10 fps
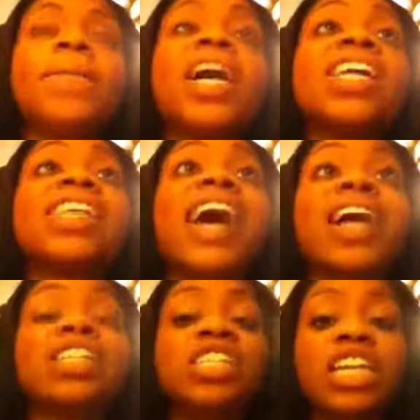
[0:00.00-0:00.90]
because I
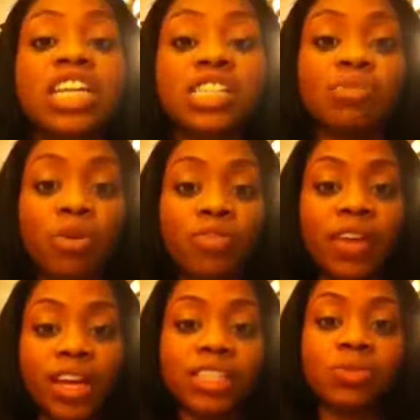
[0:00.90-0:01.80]
actually needed some more
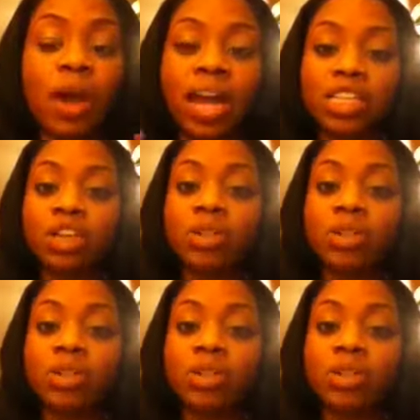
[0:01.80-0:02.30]
flexi rods.